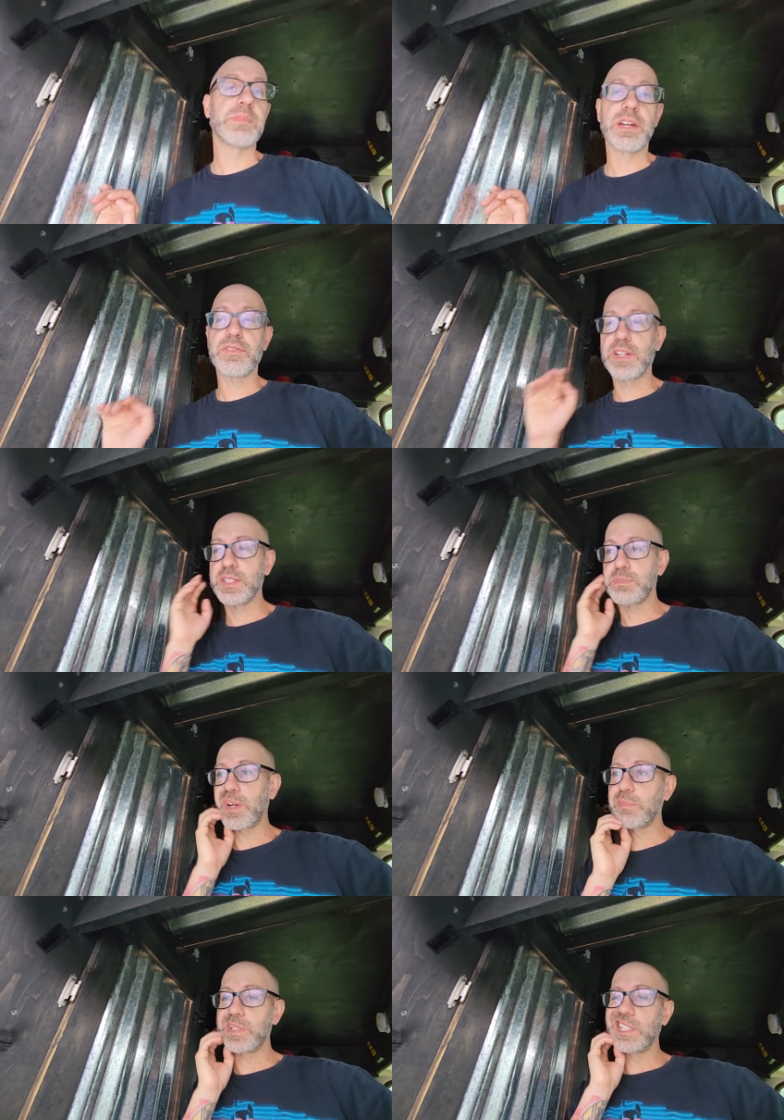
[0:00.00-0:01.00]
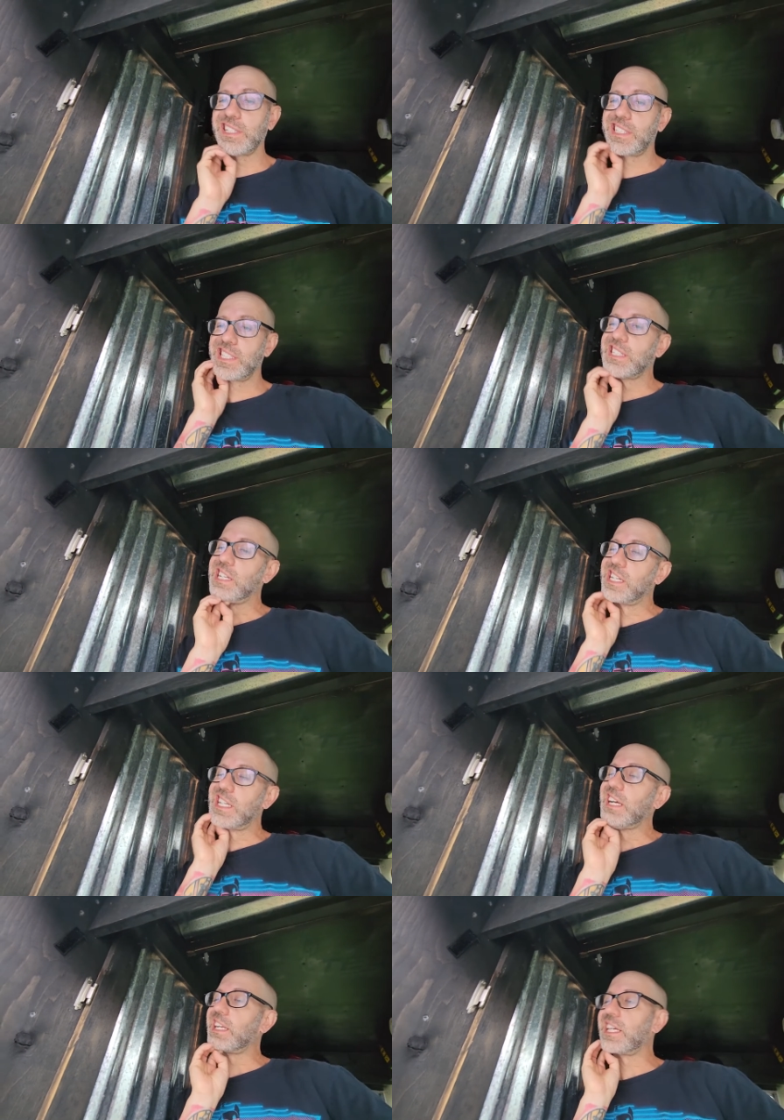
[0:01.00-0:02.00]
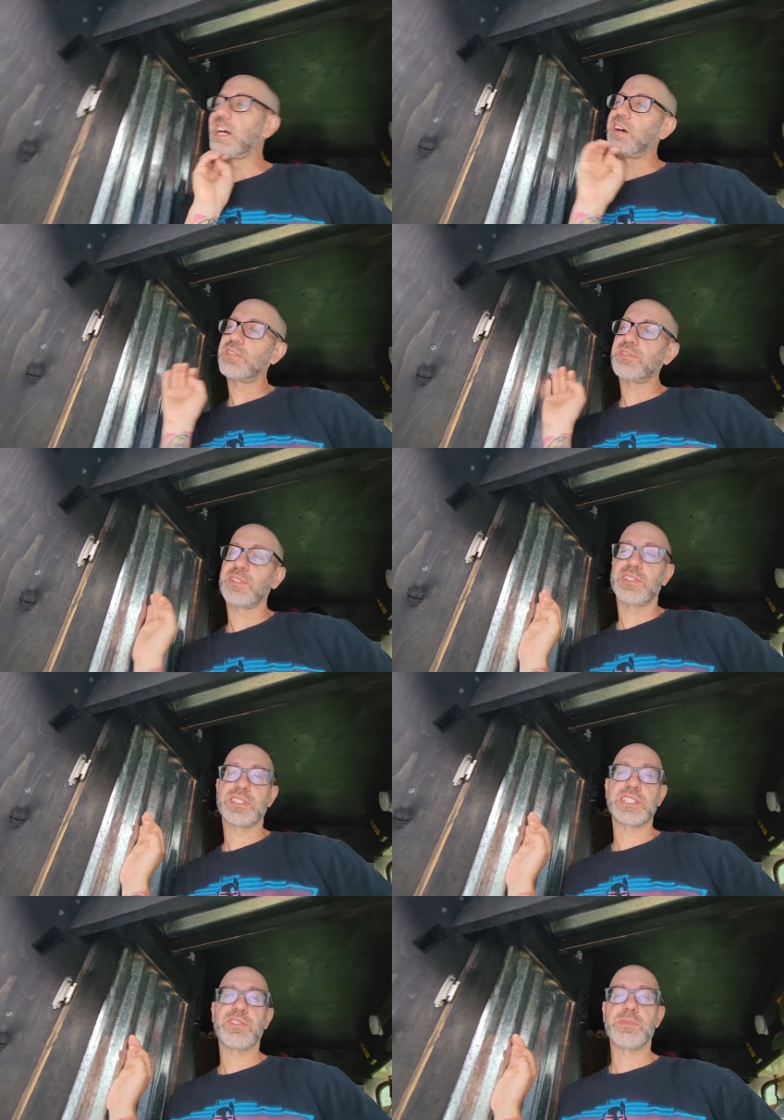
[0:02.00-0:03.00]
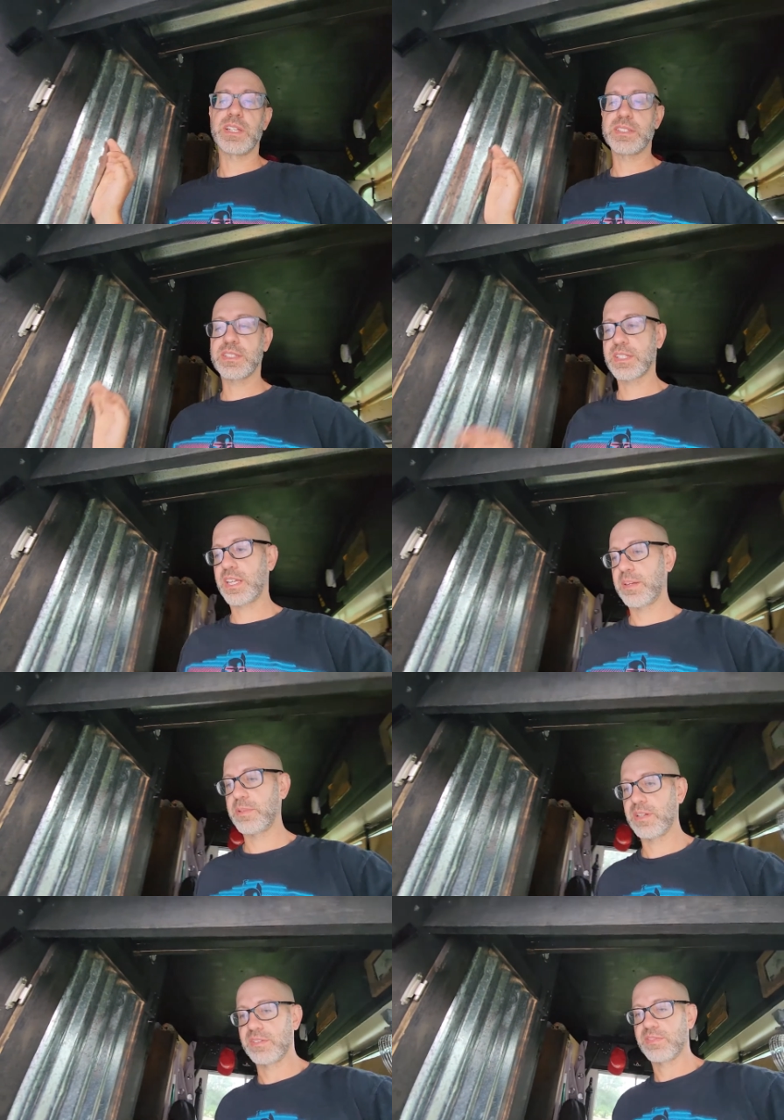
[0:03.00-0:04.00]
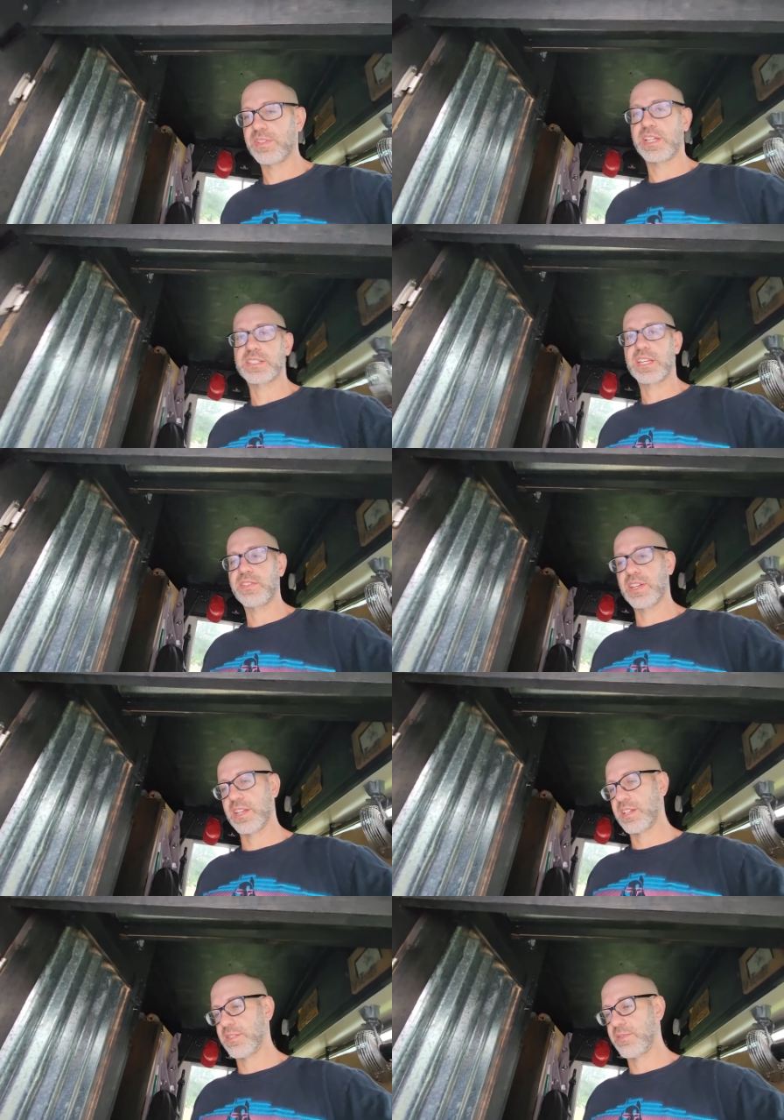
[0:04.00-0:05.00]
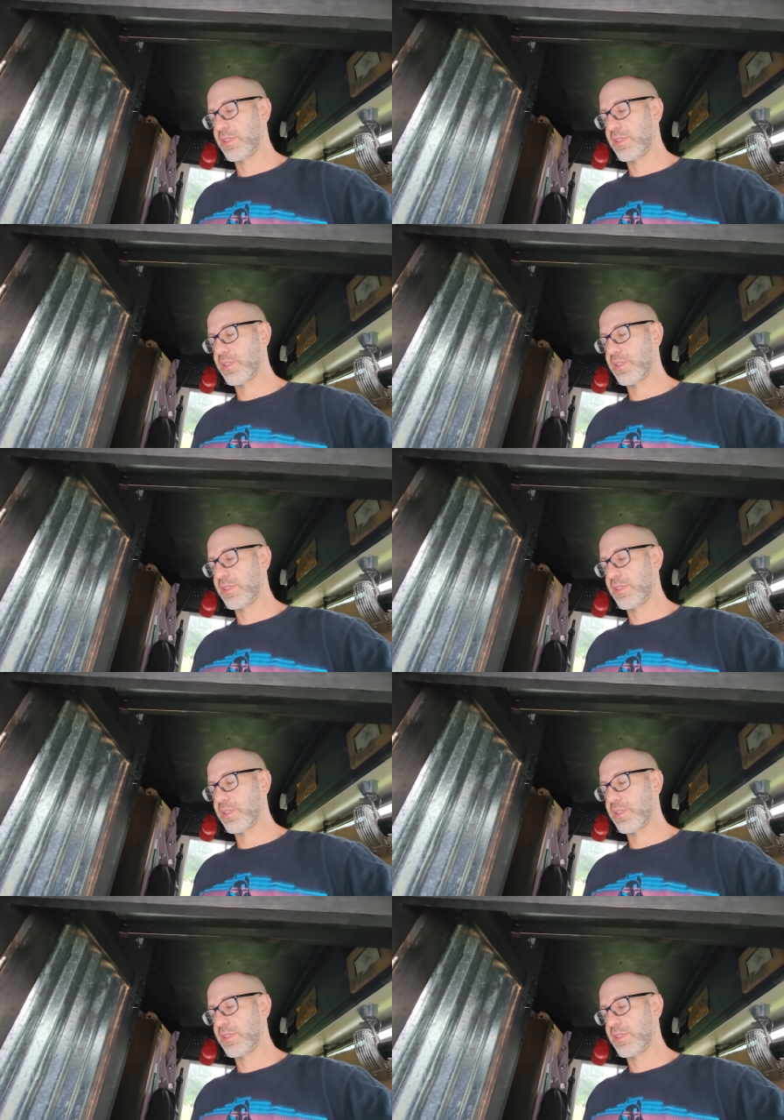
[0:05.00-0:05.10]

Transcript: friend's property now for several months. Came here for Thanksgiving and really